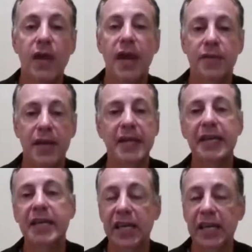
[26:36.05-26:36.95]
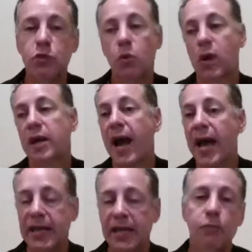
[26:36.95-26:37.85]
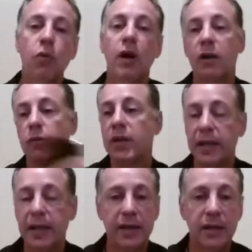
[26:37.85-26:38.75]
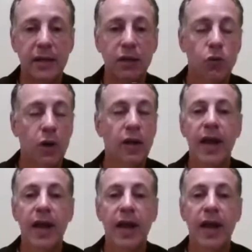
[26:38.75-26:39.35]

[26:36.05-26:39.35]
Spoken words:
And then he keeps one, I keep one, we connect another one.